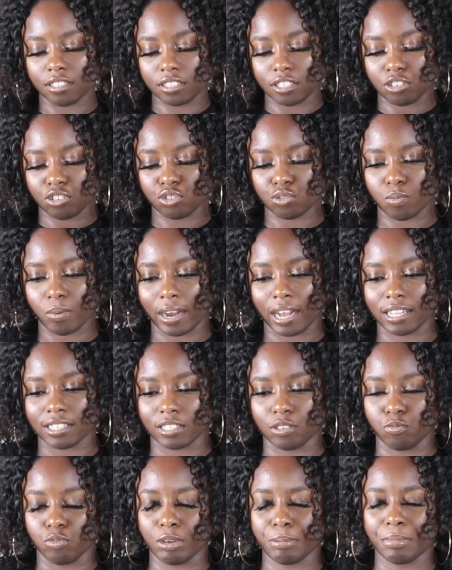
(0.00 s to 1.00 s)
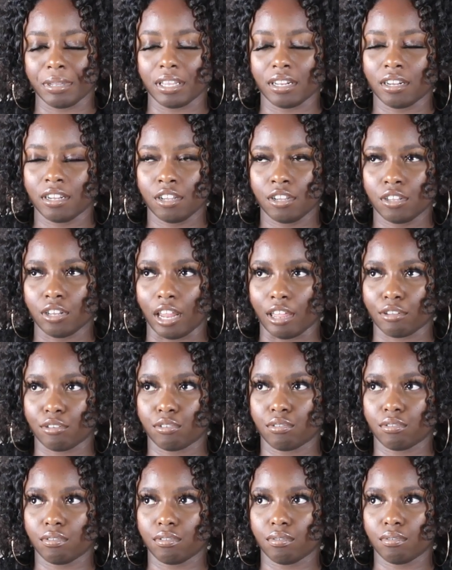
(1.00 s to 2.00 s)
sensualized. And women, like,
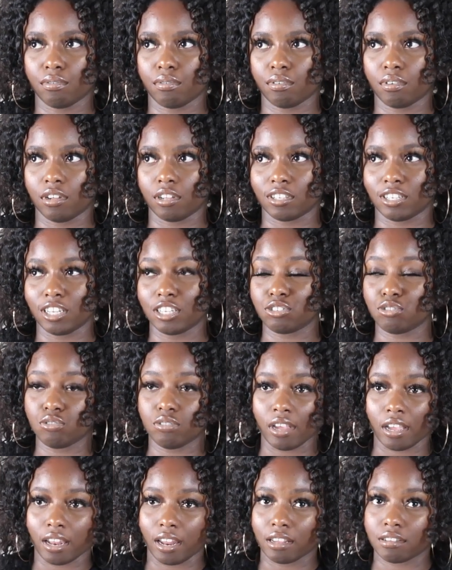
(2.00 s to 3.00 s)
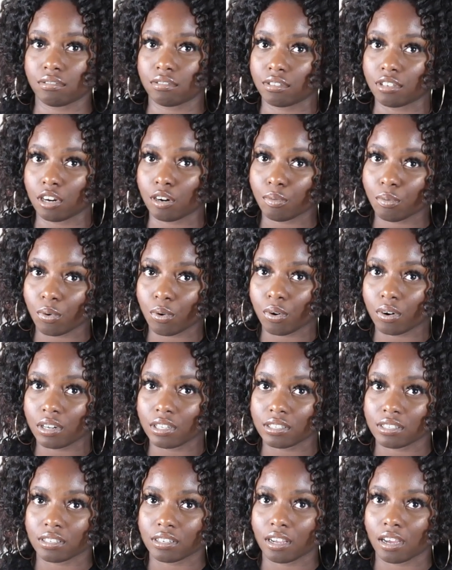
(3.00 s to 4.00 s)
unless you're taking like
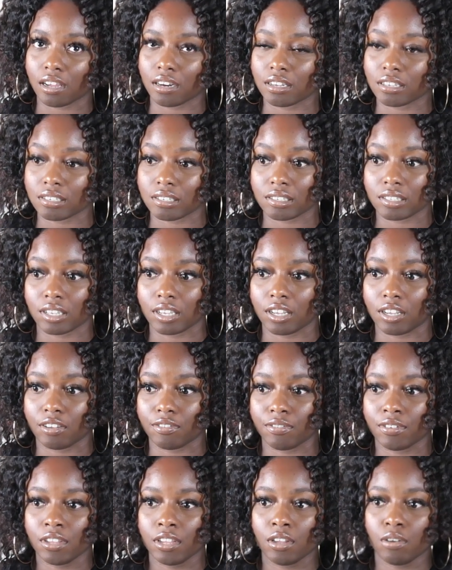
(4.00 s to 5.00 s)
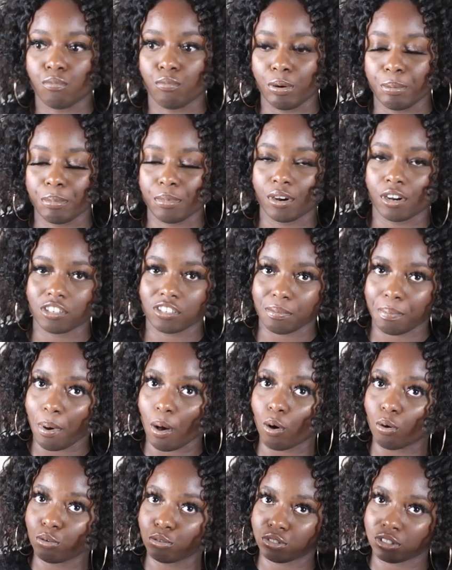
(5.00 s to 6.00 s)
steroids and all that stuff, women are
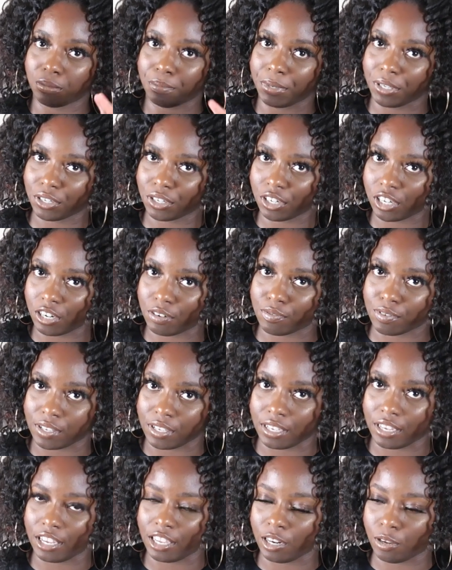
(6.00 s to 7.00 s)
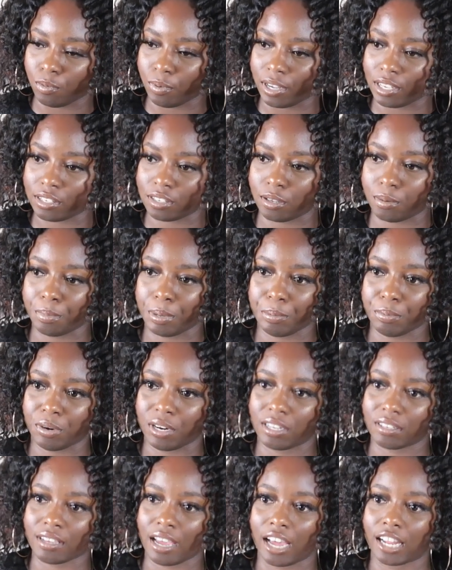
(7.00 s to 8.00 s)
supposed to be curvy anyway. So people
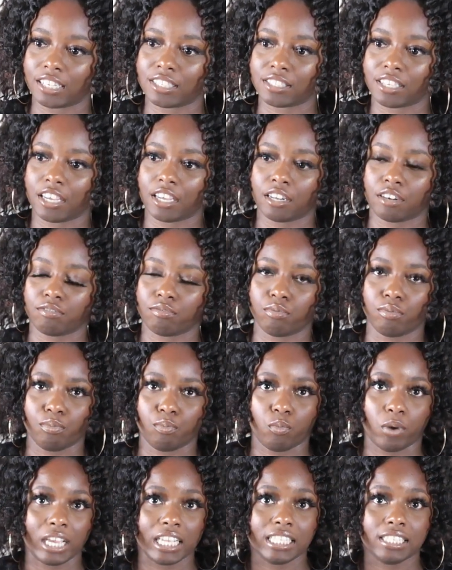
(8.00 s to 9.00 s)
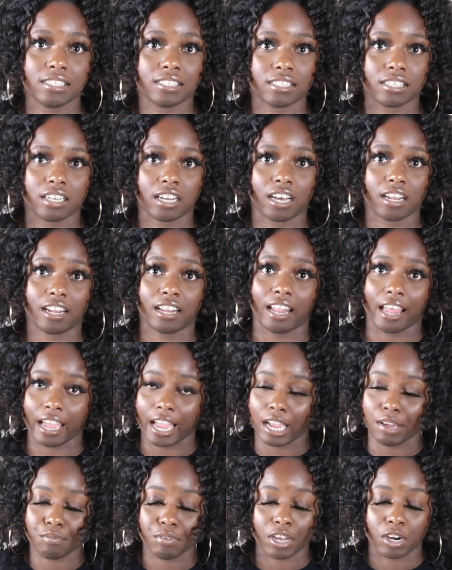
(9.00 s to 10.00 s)
that's kind of scared of weights and all that, like
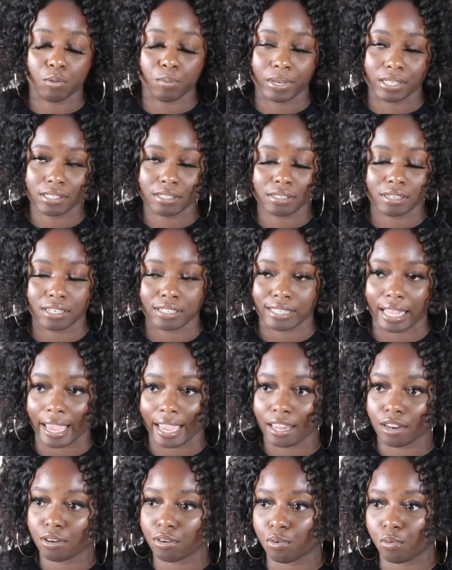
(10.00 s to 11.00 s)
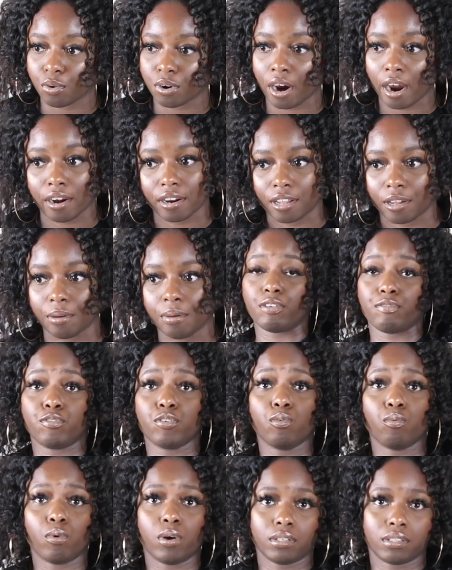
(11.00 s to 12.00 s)
I ain't afraid of weights because I hate doing cardio. If
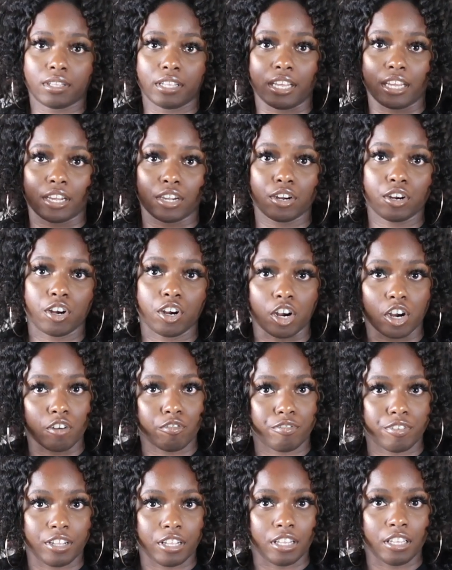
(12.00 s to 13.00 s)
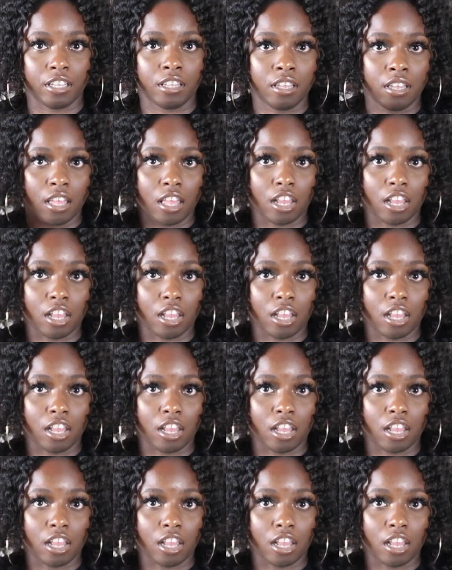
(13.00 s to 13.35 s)
you want that curvy